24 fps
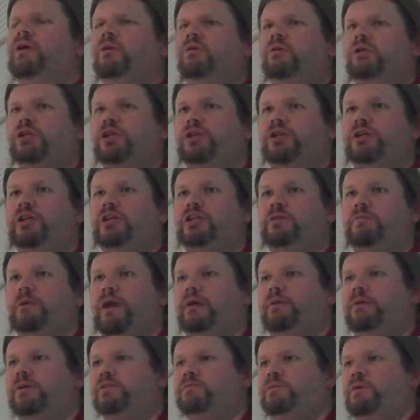we shouldn't teach
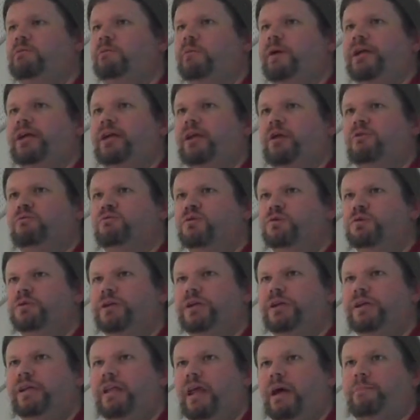debate because people might get
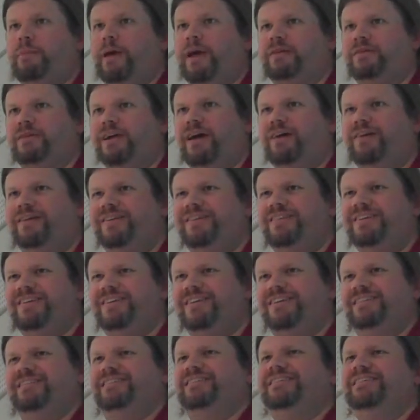unruly and not back down and
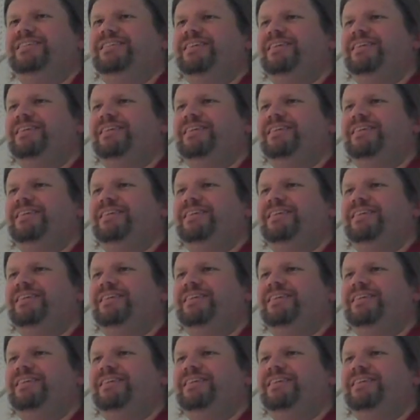da-da-da.